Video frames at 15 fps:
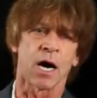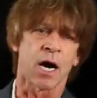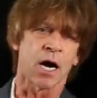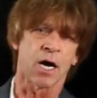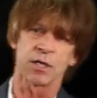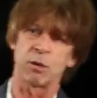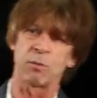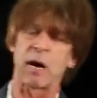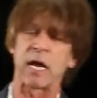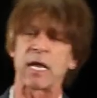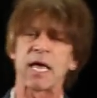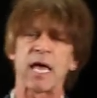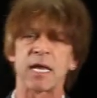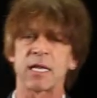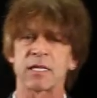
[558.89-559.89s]
You might
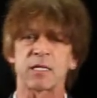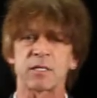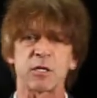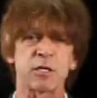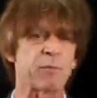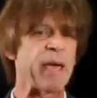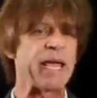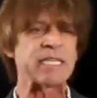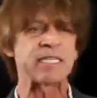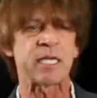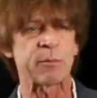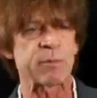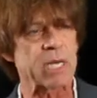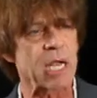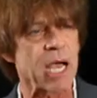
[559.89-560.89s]
have headed the debate
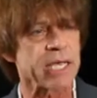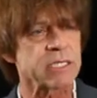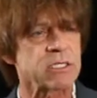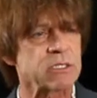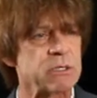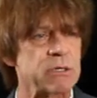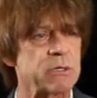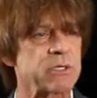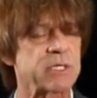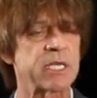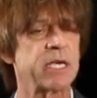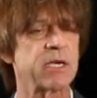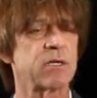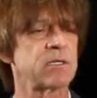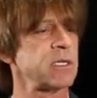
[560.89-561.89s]
team in high school and
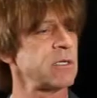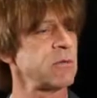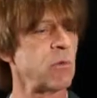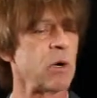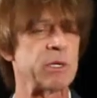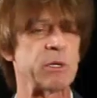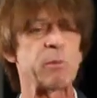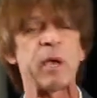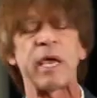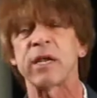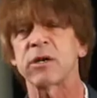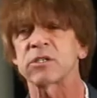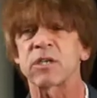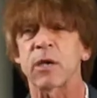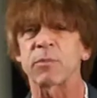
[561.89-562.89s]
killed it in one
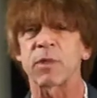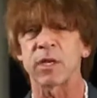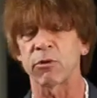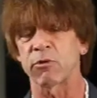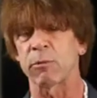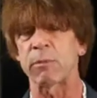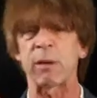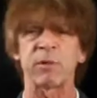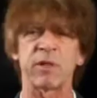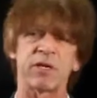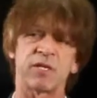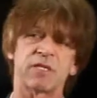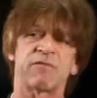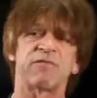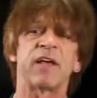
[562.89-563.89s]
debate or something. You remember
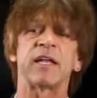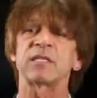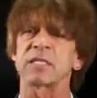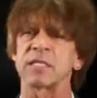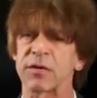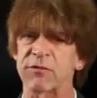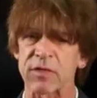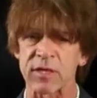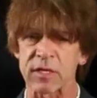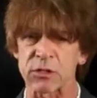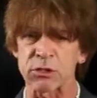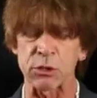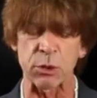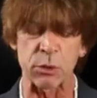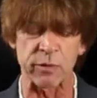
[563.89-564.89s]
these events and everything
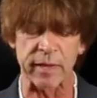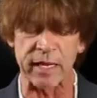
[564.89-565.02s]
too.